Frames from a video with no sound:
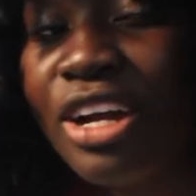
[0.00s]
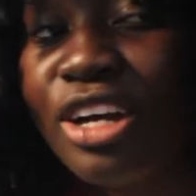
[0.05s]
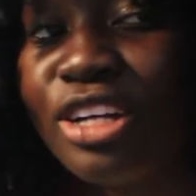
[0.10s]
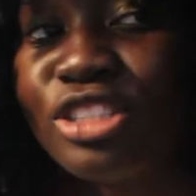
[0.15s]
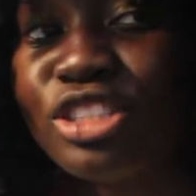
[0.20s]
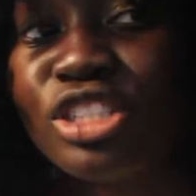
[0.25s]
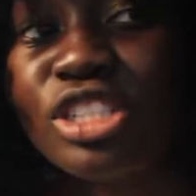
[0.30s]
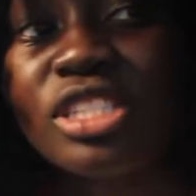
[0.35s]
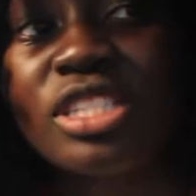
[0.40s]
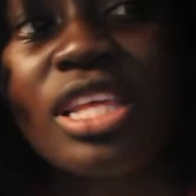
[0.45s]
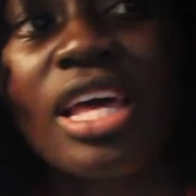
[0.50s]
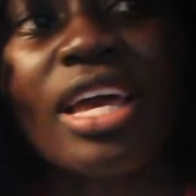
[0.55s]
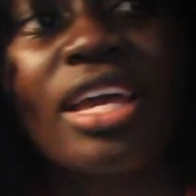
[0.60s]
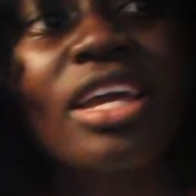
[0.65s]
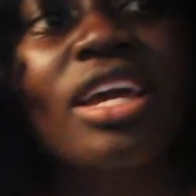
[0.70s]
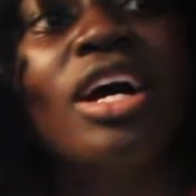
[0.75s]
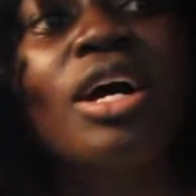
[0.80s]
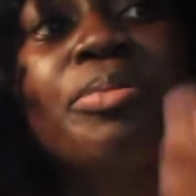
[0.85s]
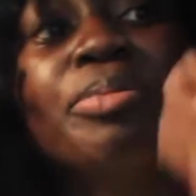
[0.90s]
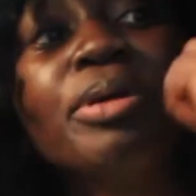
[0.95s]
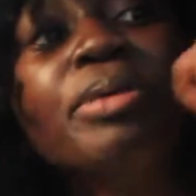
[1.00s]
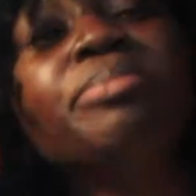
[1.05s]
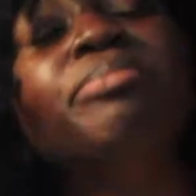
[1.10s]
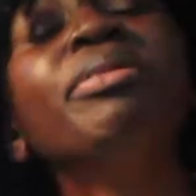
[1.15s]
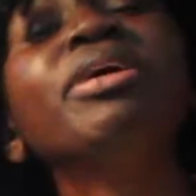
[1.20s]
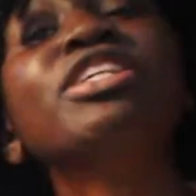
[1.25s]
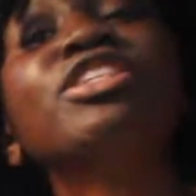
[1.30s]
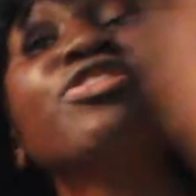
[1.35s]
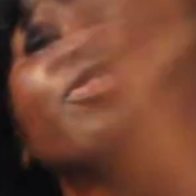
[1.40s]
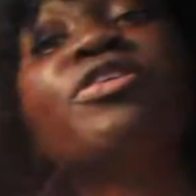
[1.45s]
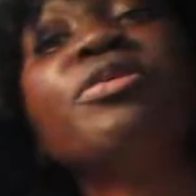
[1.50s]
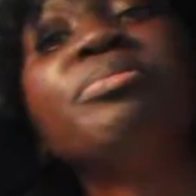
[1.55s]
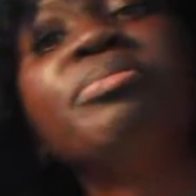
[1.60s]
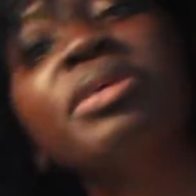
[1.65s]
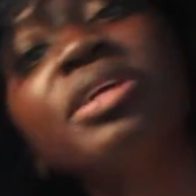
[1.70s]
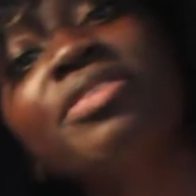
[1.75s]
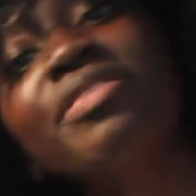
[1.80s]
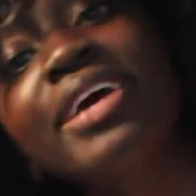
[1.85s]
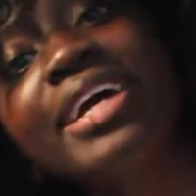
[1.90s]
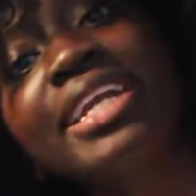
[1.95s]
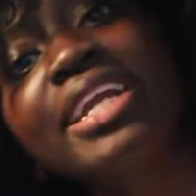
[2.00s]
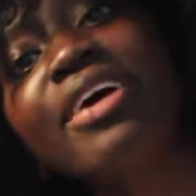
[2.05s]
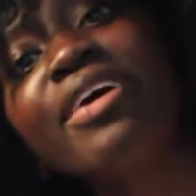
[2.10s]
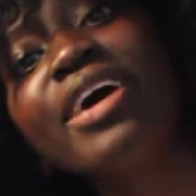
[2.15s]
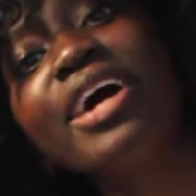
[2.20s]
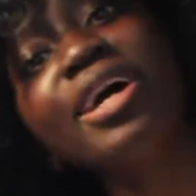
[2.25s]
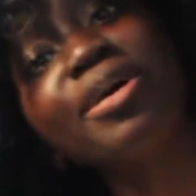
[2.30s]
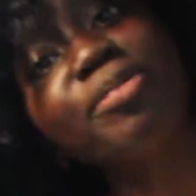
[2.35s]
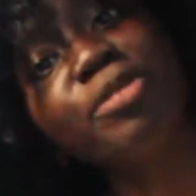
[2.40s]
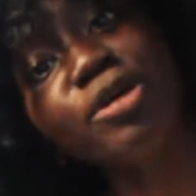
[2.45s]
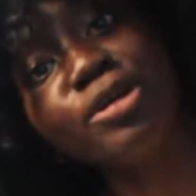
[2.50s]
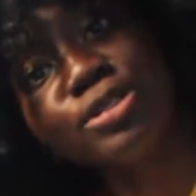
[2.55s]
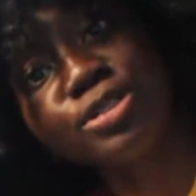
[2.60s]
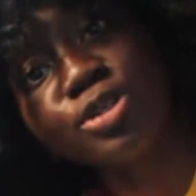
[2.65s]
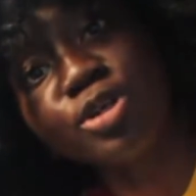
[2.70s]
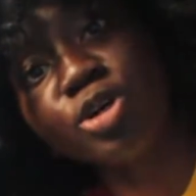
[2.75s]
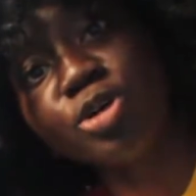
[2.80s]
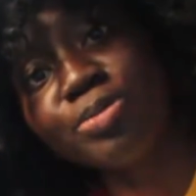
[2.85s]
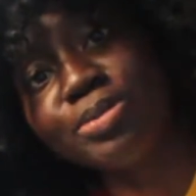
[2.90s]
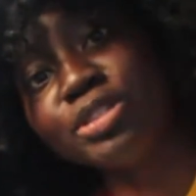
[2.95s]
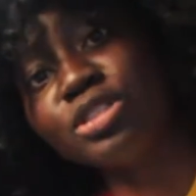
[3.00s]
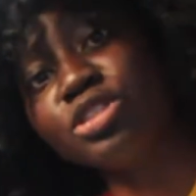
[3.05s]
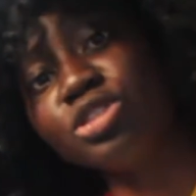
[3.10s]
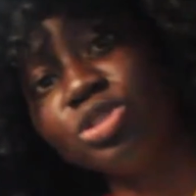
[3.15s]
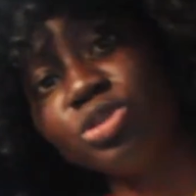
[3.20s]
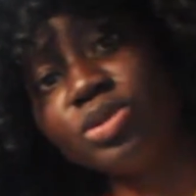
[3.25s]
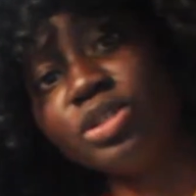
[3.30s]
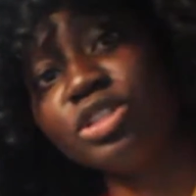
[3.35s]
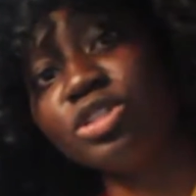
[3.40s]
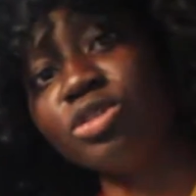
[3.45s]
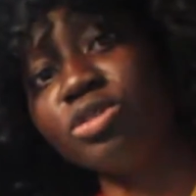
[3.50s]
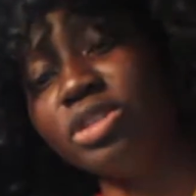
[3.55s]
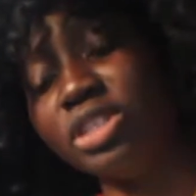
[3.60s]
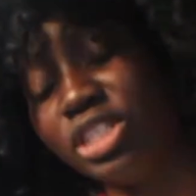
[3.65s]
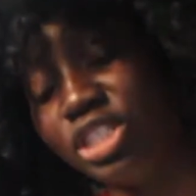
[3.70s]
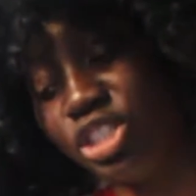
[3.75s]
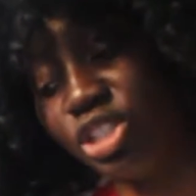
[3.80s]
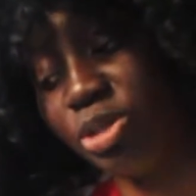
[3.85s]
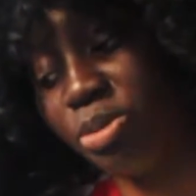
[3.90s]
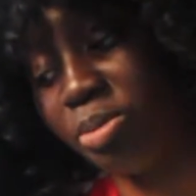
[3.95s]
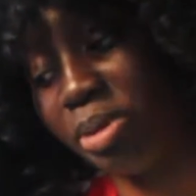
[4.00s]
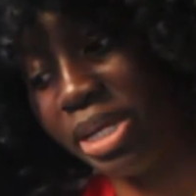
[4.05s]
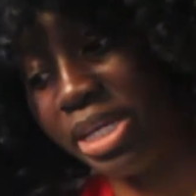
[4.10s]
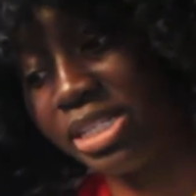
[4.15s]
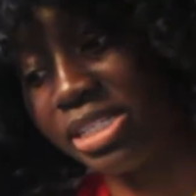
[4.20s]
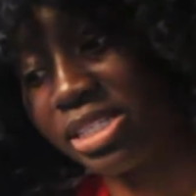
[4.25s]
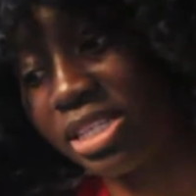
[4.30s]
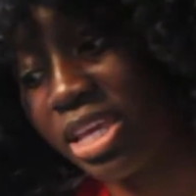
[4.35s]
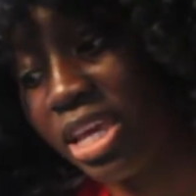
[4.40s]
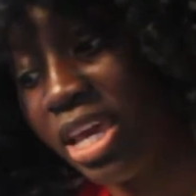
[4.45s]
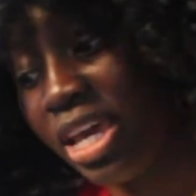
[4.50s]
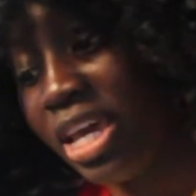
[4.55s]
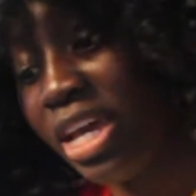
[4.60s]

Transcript: are just like a bit much for me right now, I'm also open to doing donation-based.